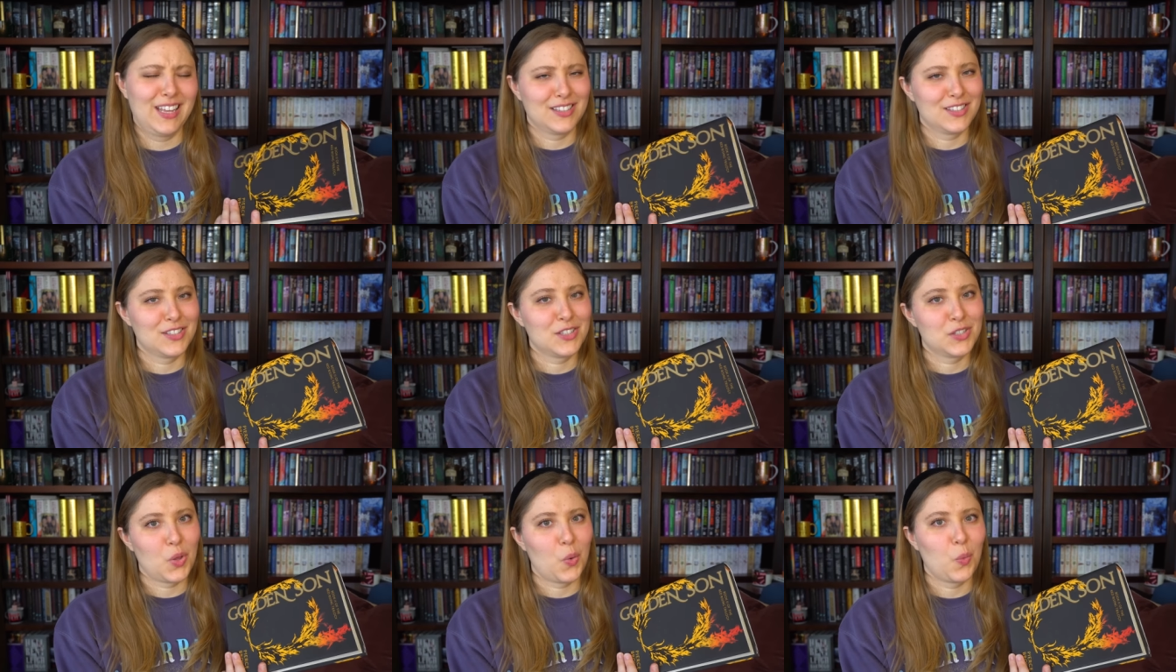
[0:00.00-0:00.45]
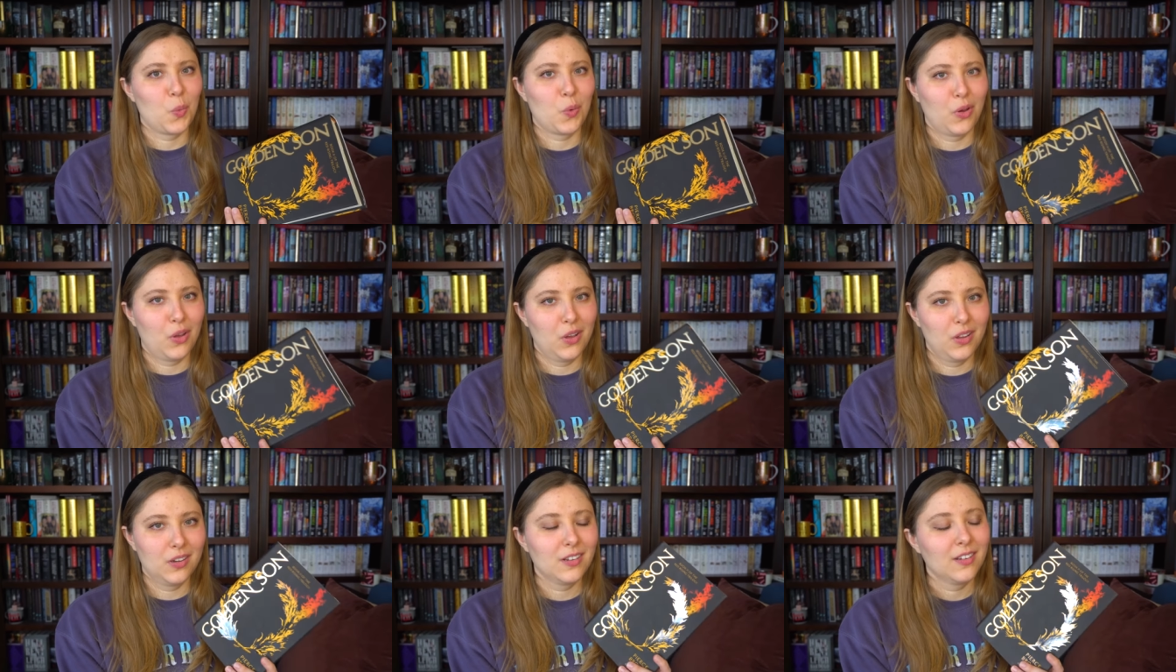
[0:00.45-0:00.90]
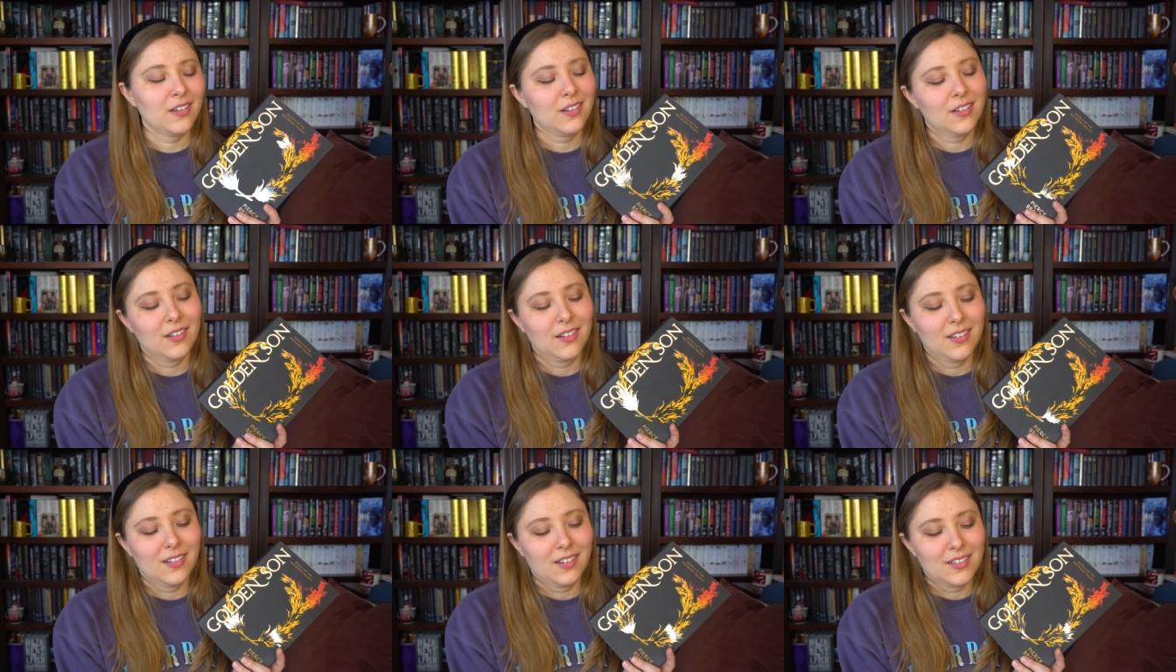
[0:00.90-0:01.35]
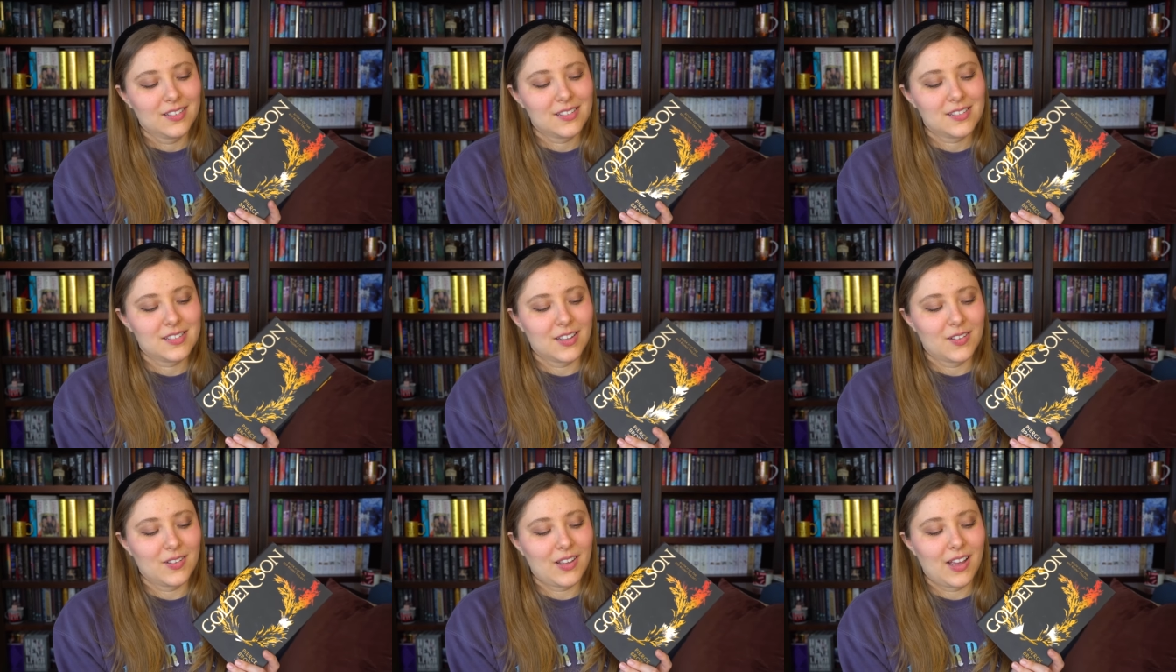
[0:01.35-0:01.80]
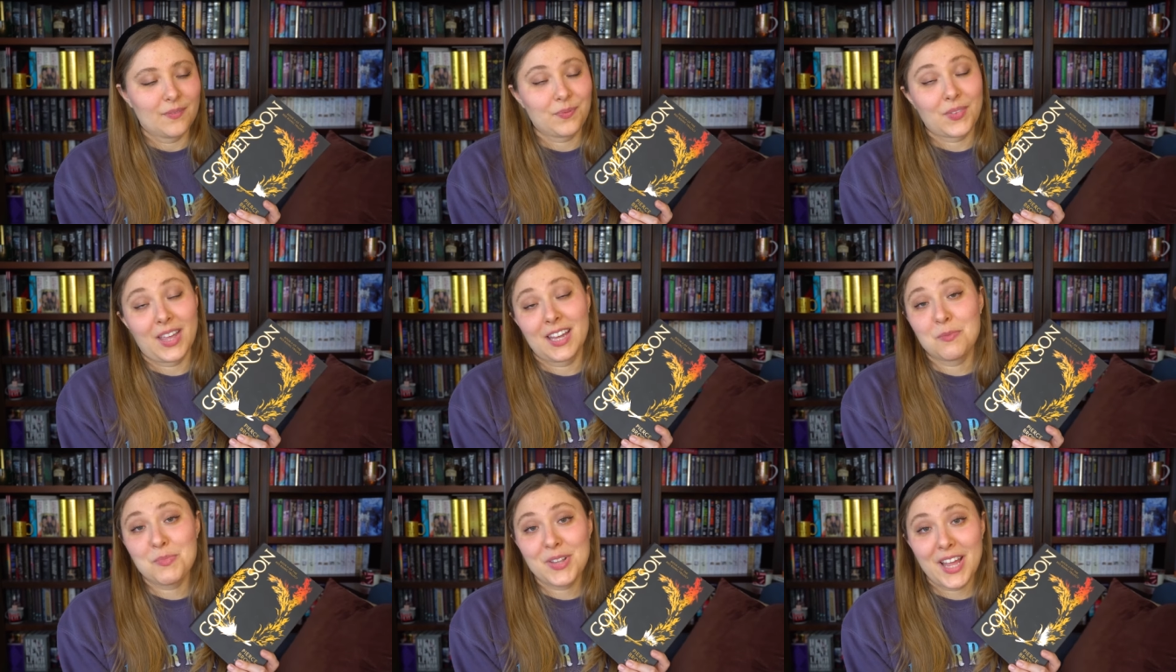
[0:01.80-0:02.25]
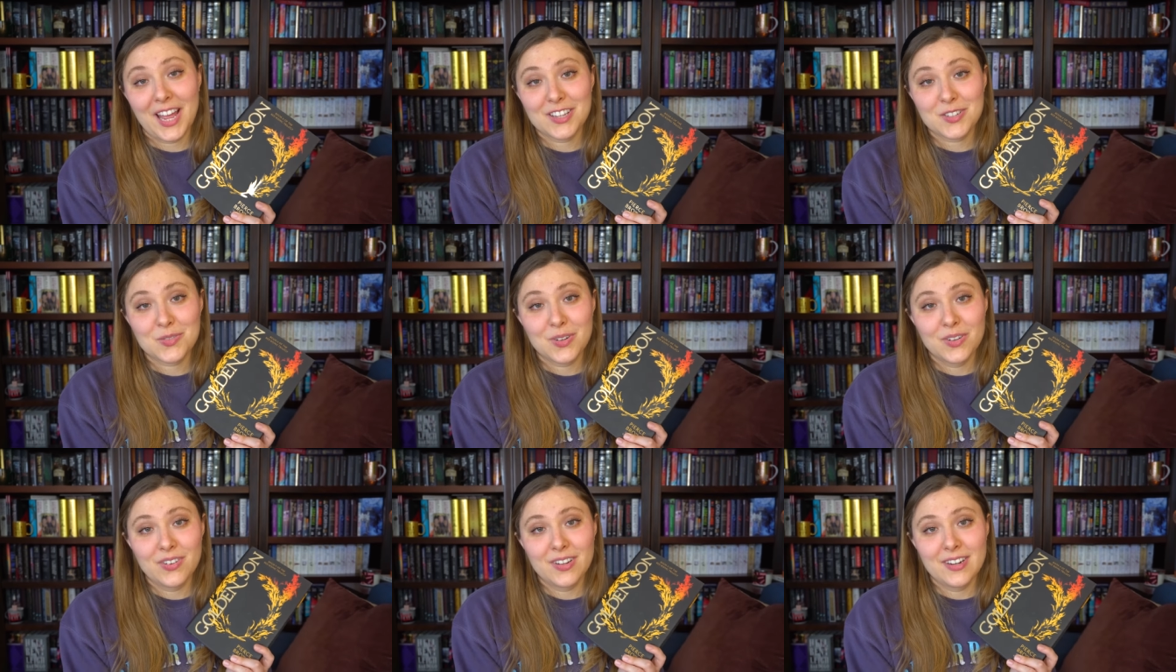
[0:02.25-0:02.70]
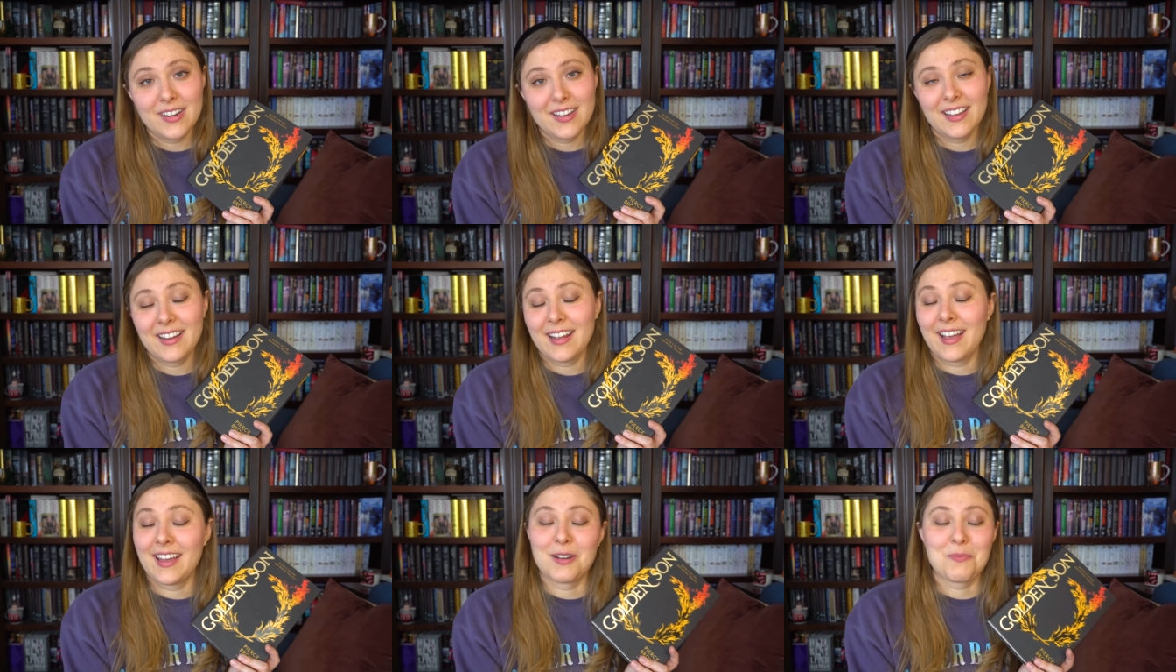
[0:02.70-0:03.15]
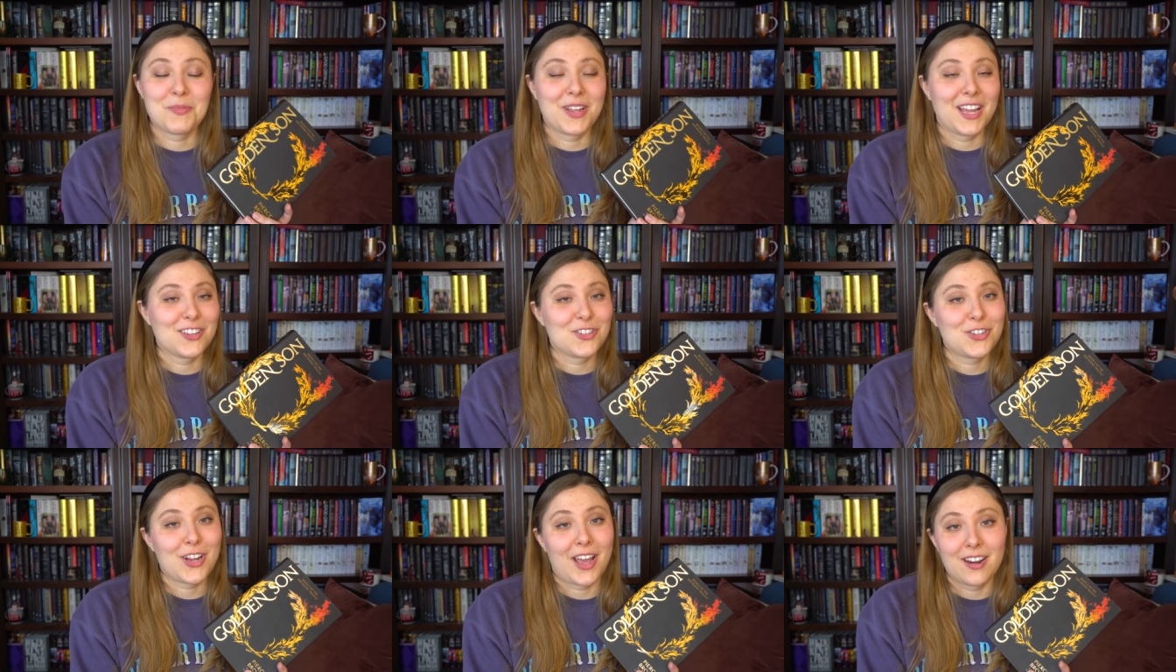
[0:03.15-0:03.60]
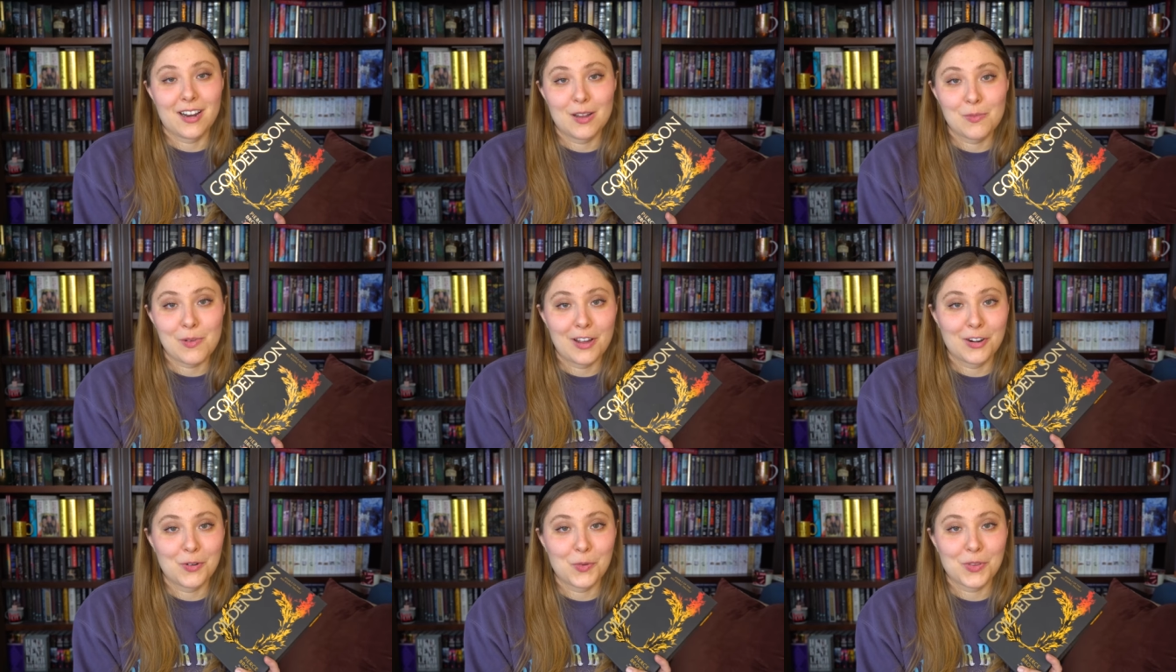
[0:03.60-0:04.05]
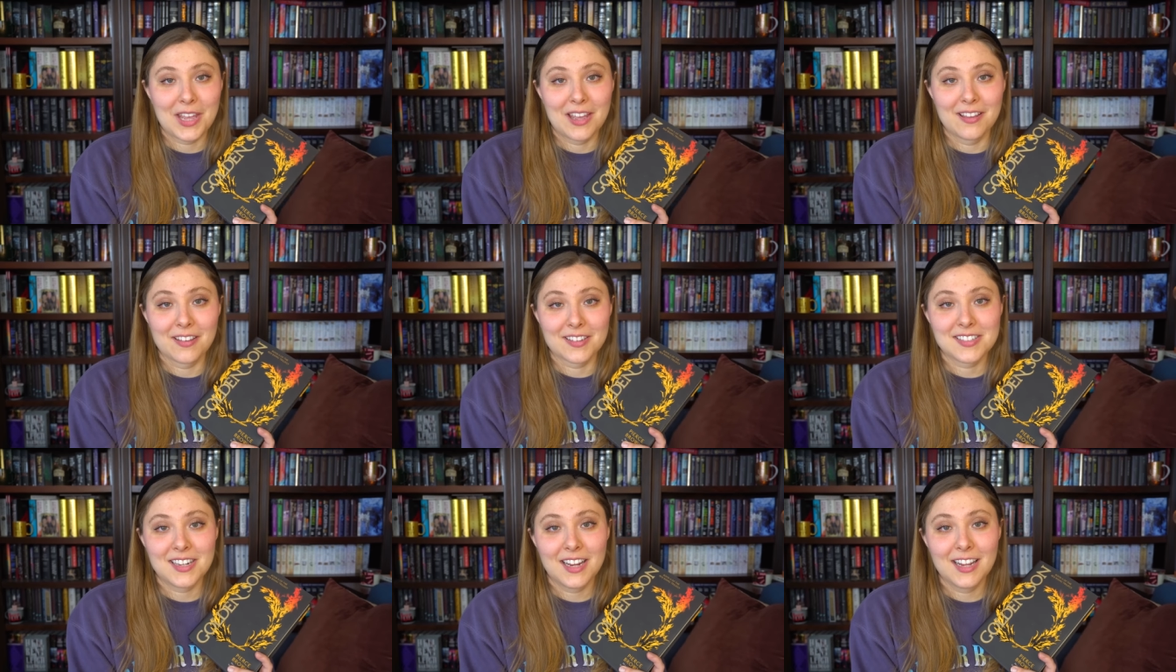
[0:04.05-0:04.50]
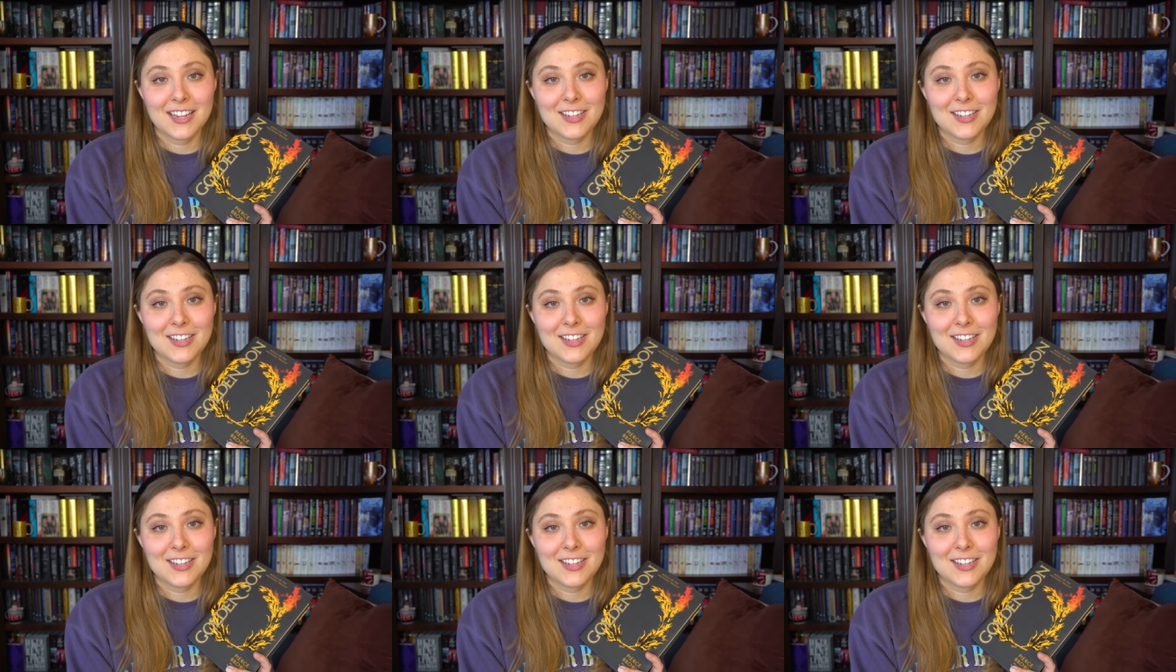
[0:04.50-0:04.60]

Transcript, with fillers: so good. So yeah, I had a blast rereading it, had a blast chatting about it with Alex and